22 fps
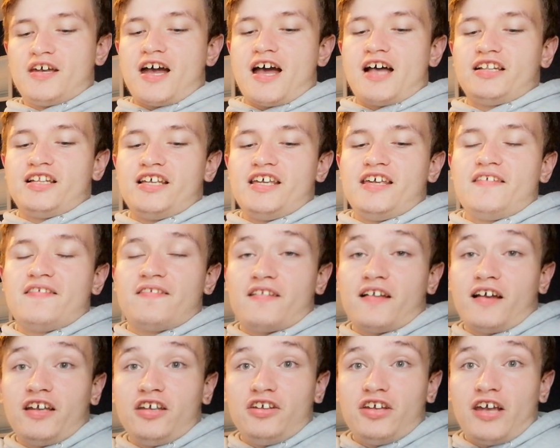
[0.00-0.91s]
at least
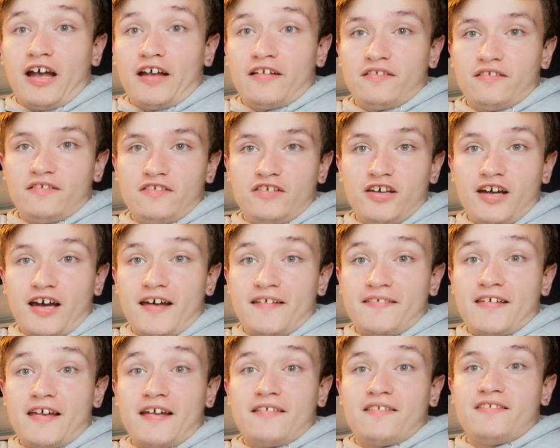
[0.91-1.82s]
like you got you
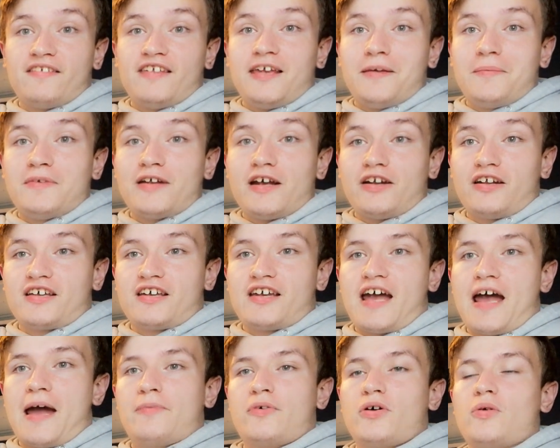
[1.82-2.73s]
guys get to see me now, the
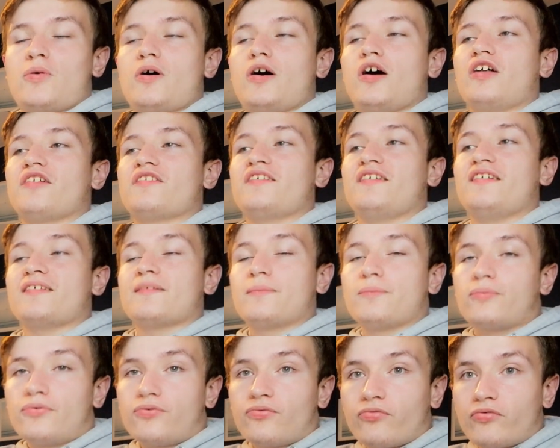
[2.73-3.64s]
camera quality's
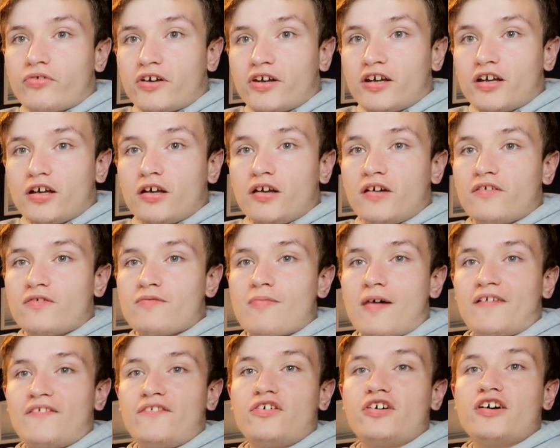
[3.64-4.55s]
improved,
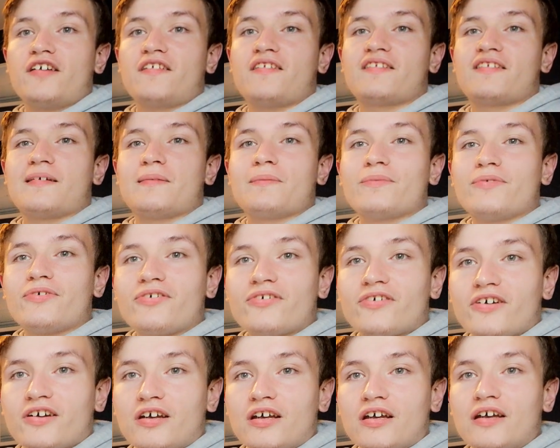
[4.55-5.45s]
my voice is
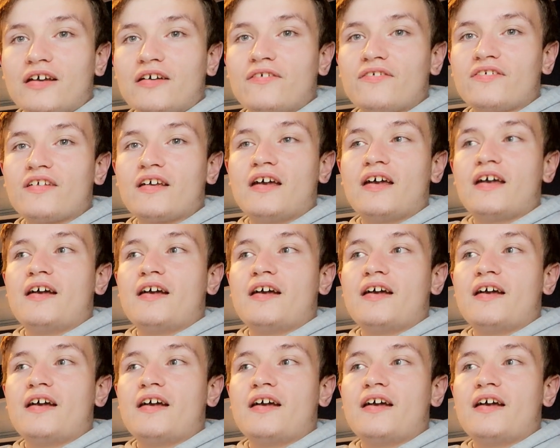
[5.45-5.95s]
improved,